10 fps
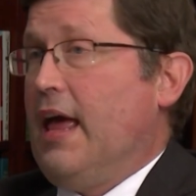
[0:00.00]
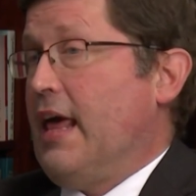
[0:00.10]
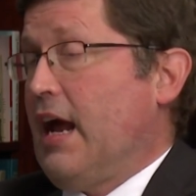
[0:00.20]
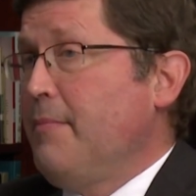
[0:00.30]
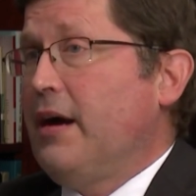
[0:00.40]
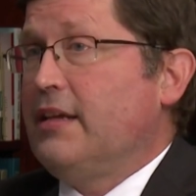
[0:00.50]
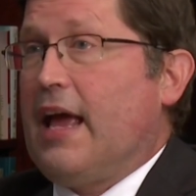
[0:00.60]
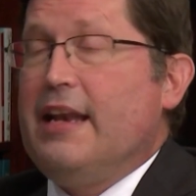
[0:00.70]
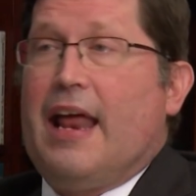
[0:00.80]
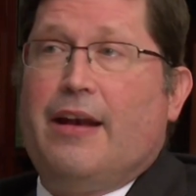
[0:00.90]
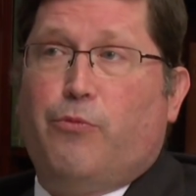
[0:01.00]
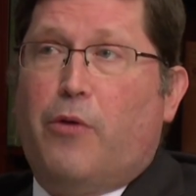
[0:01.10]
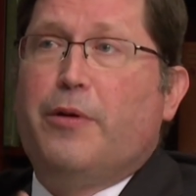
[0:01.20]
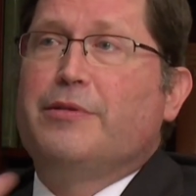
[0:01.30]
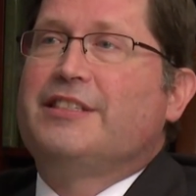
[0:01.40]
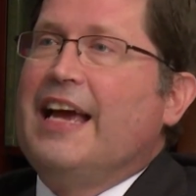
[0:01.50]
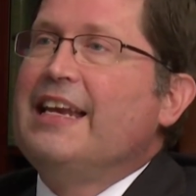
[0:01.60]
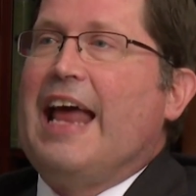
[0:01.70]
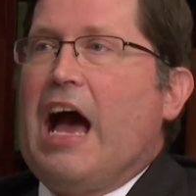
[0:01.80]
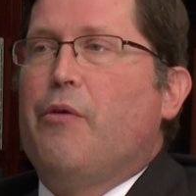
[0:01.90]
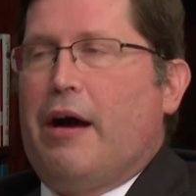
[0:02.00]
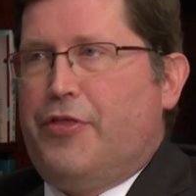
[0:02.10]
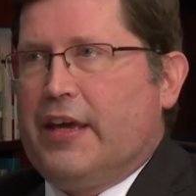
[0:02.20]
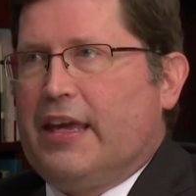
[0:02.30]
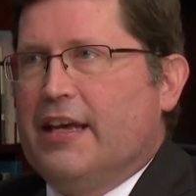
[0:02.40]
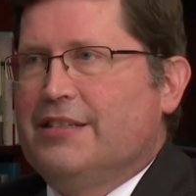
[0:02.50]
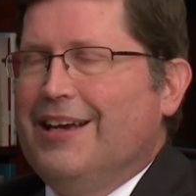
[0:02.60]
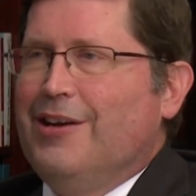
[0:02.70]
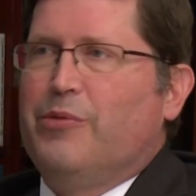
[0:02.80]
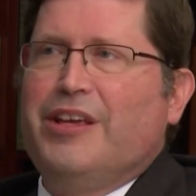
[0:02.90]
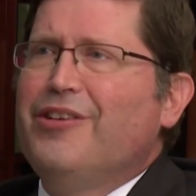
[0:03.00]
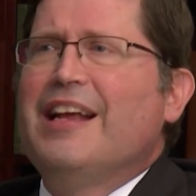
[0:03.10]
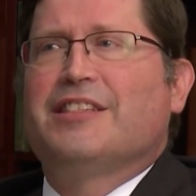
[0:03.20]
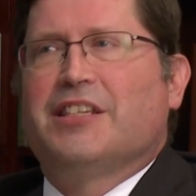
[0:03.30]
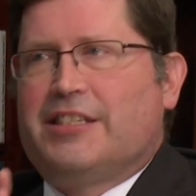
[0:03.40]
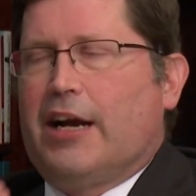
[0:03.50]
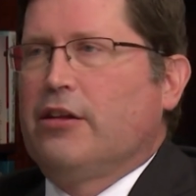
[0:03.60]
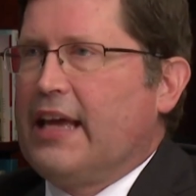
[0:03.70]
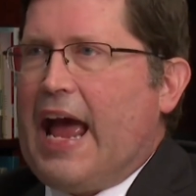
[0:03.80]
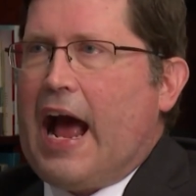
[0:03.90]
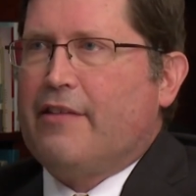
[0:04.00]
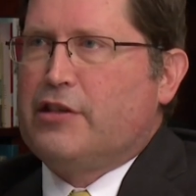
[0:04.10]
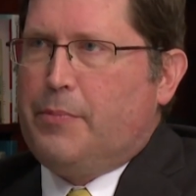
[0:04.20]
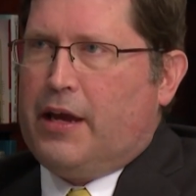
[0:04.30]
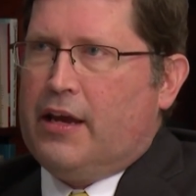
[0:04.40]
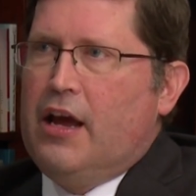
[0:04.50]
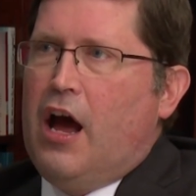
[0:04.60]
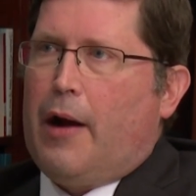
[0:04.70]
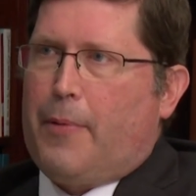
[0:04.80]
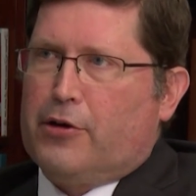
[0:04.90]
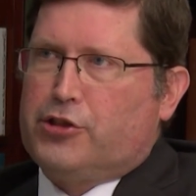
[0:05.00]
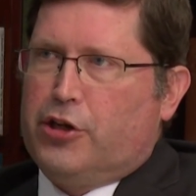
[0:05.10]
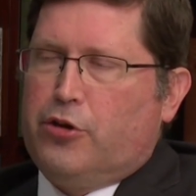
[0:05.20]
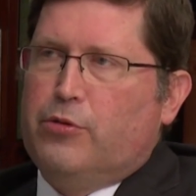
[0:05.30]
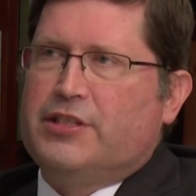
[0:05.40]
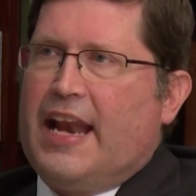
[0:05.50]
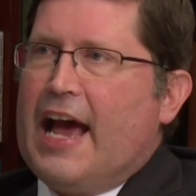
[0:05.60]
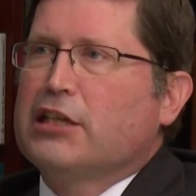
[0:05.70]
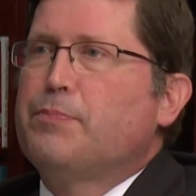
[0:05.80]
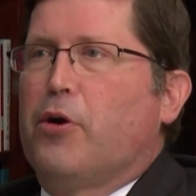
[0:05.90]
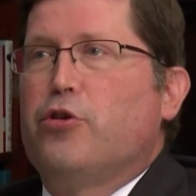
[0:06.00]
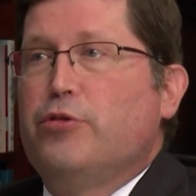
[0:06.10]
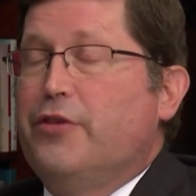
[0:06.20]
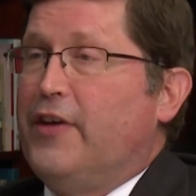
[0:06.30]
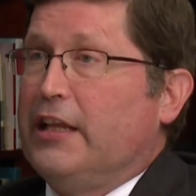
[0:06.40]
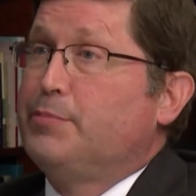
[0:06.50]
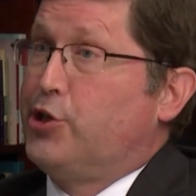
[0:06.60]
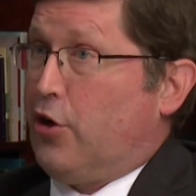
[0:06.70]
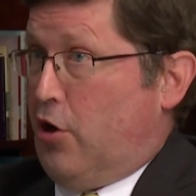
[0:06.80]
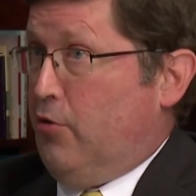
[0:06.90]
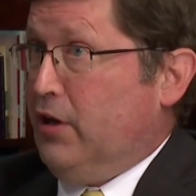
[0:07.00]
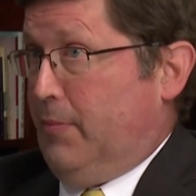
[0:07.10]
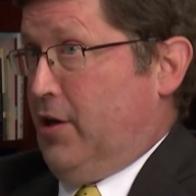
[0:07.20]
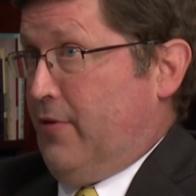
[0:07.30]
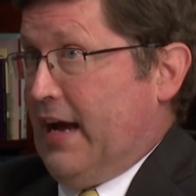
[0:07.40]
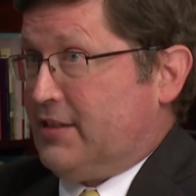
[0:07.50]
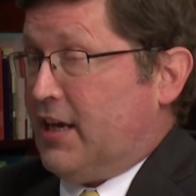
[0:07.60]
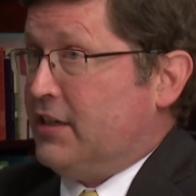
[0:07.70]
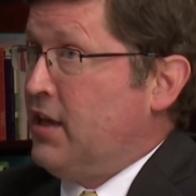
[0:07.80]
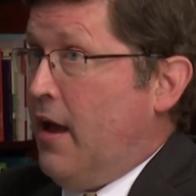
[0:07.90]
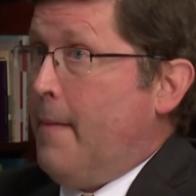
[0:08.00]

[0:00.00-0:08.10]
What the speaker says: And what we would say now, I think, is, well, you don't necessarily have to be a person who is an expert who develops your own immunoassays,